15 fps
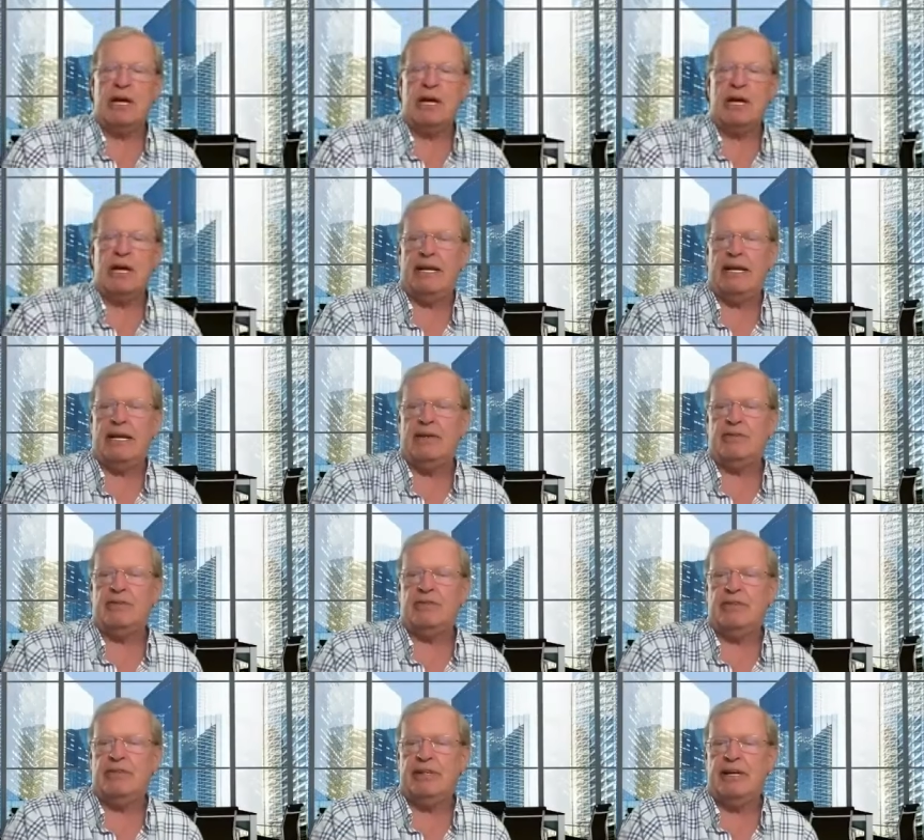It
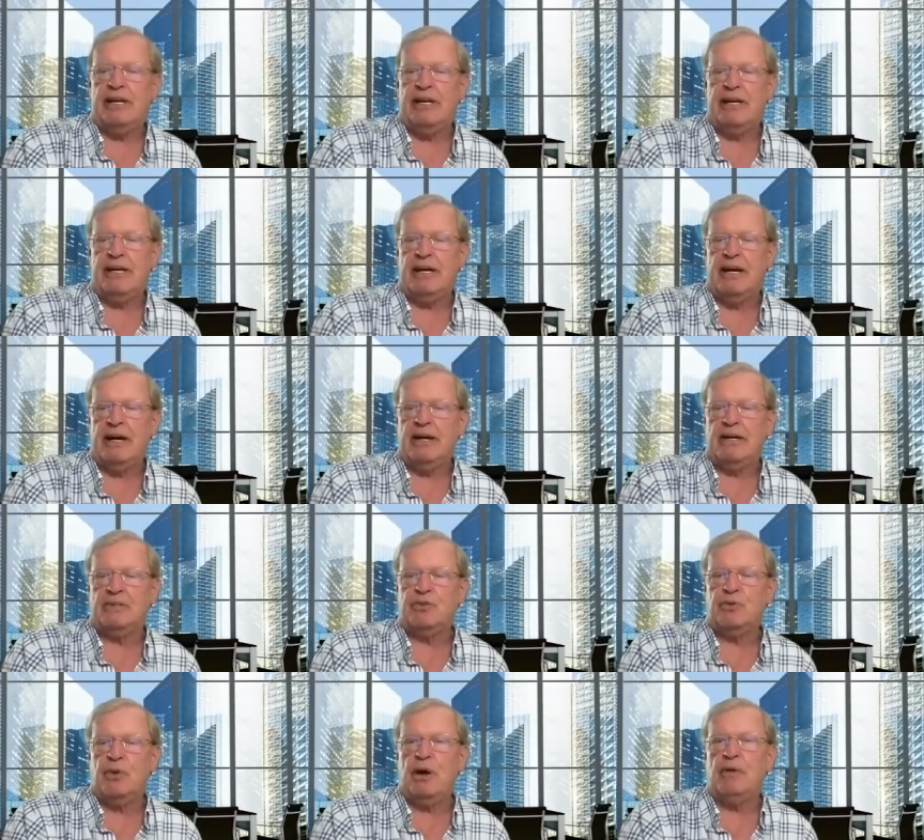is the uh,
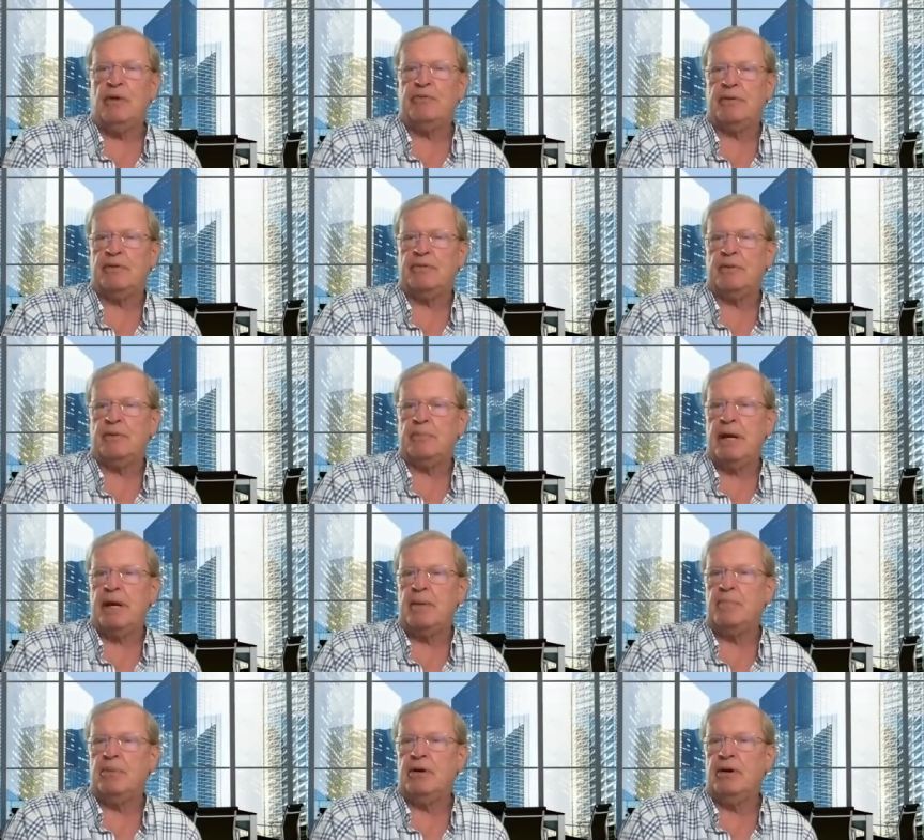12th of
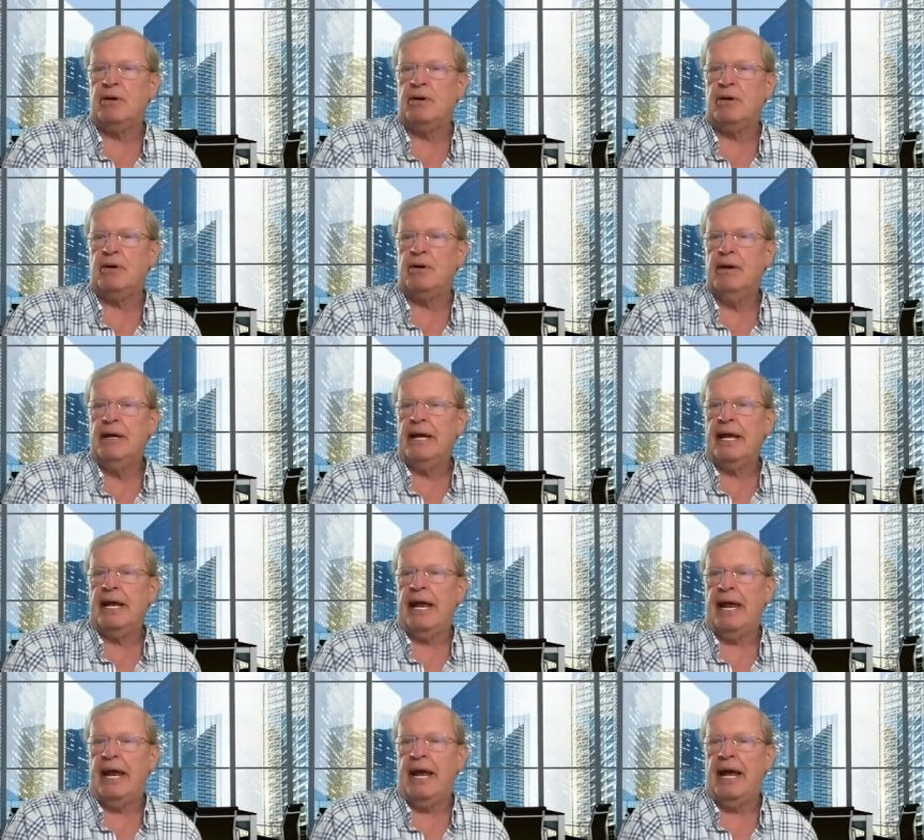September,
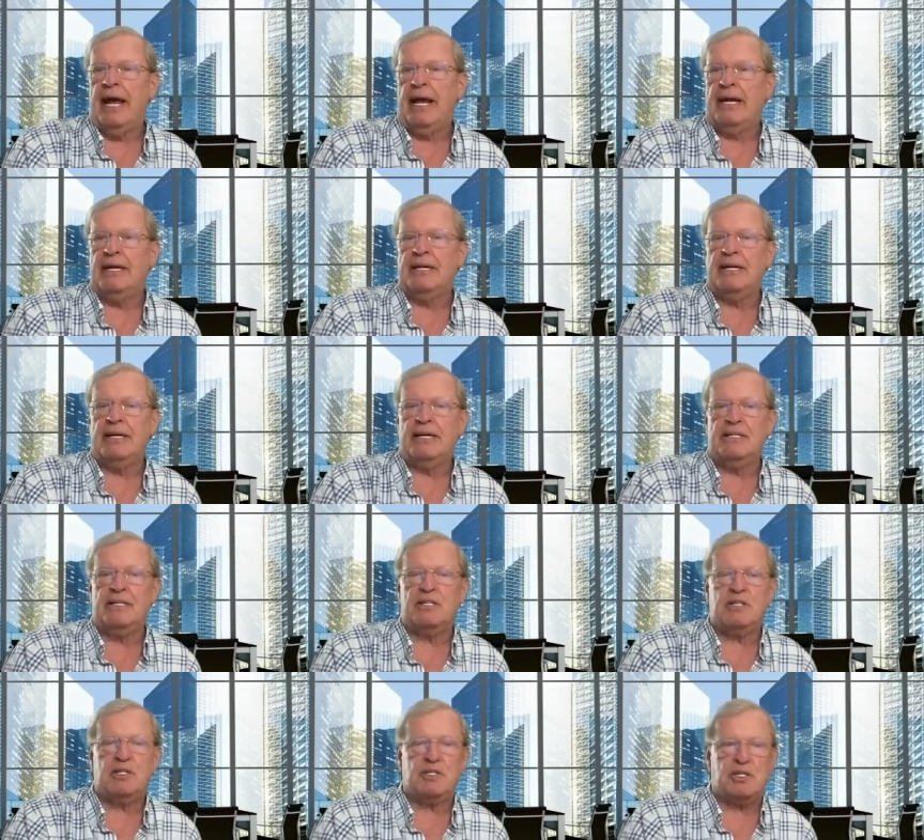and
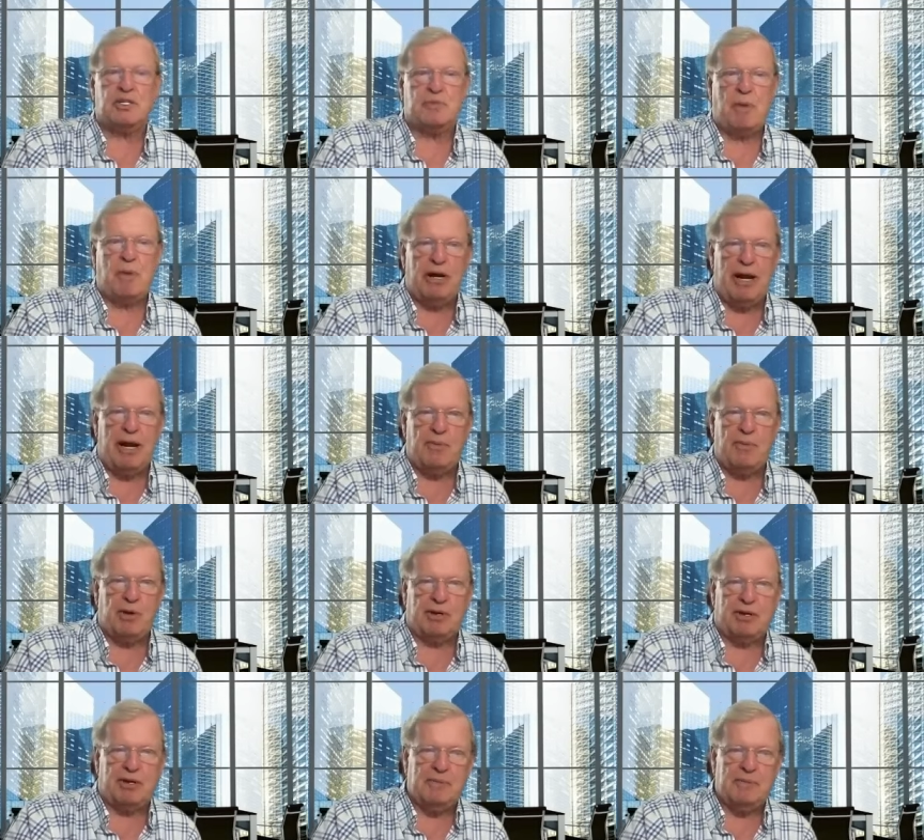uh, this is a Smart
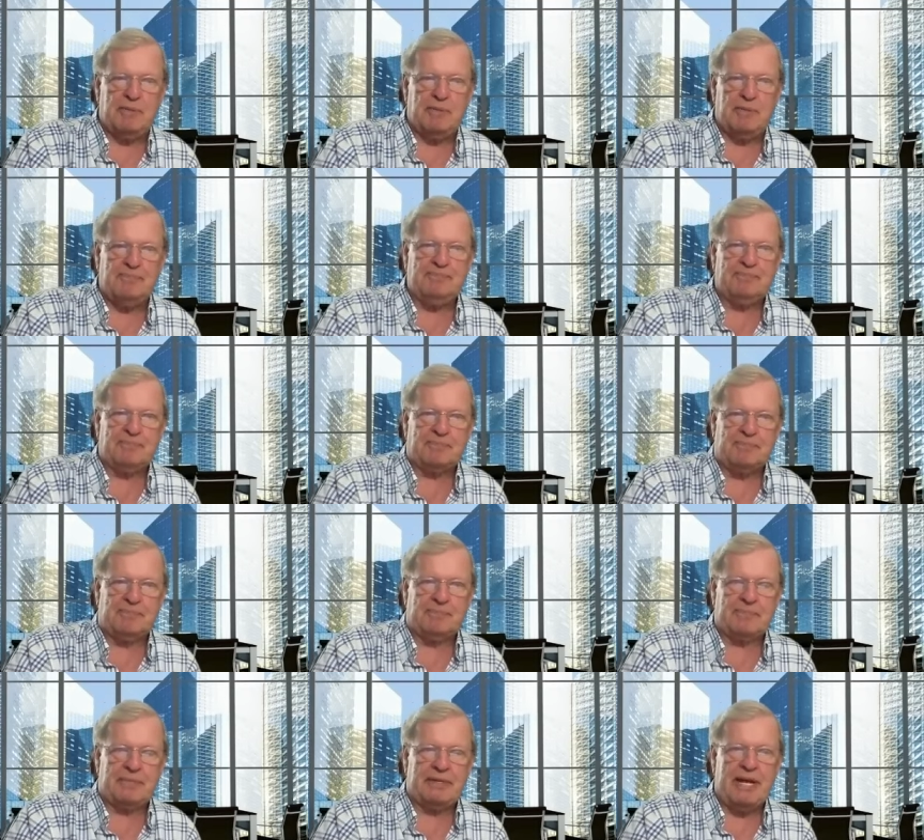Networker. Hmm.
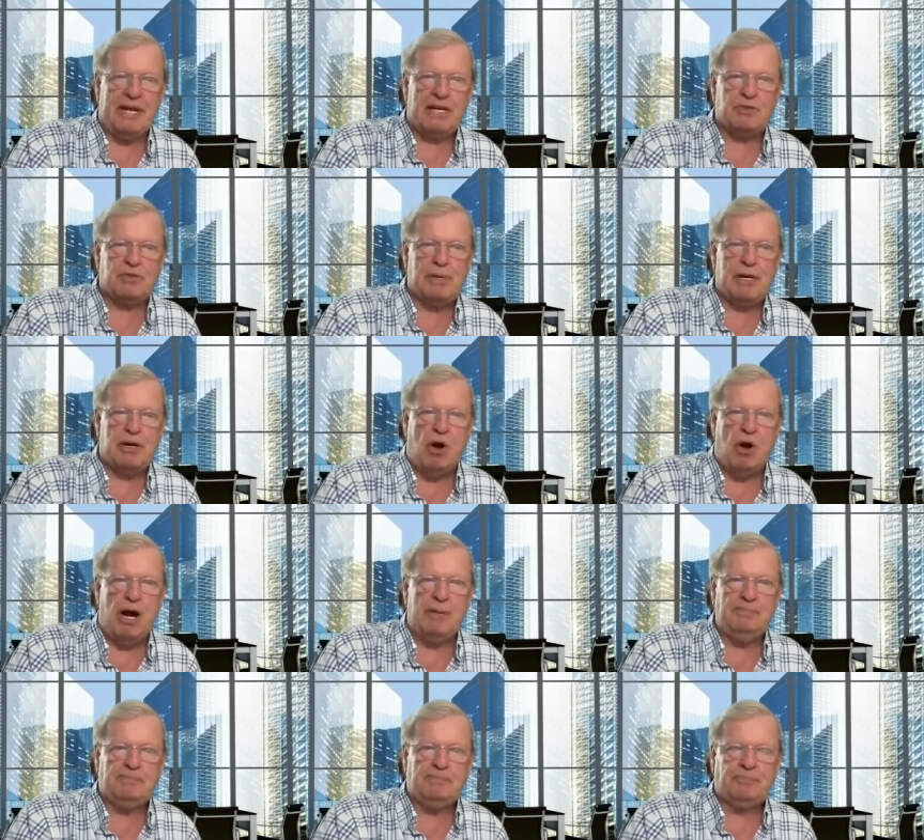thanks for being
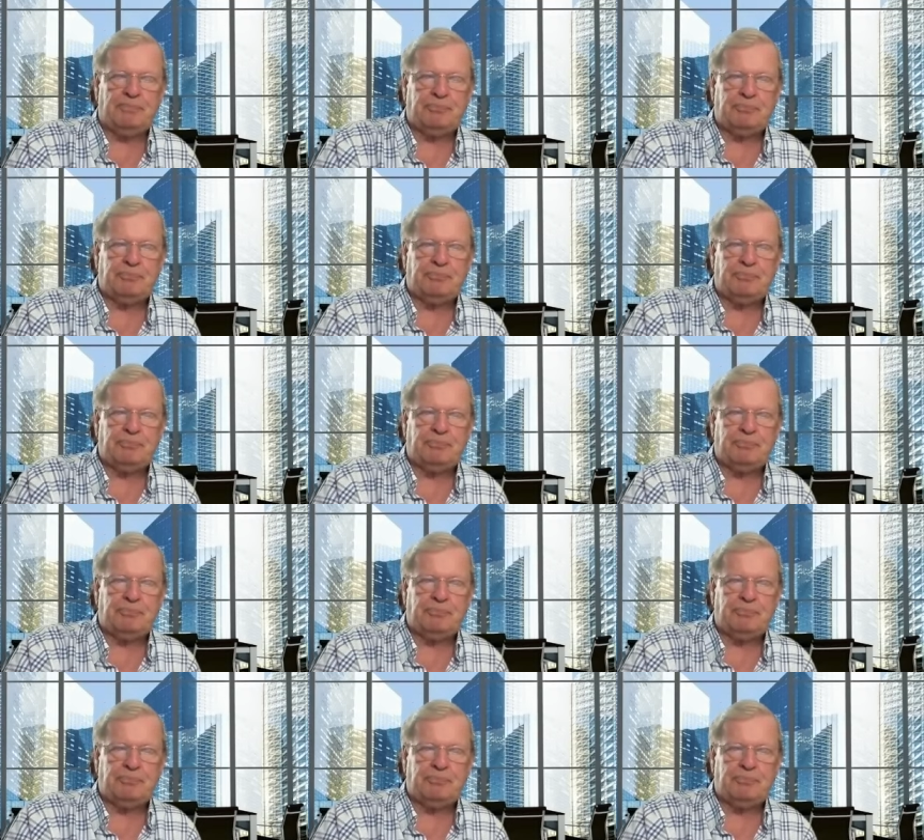on.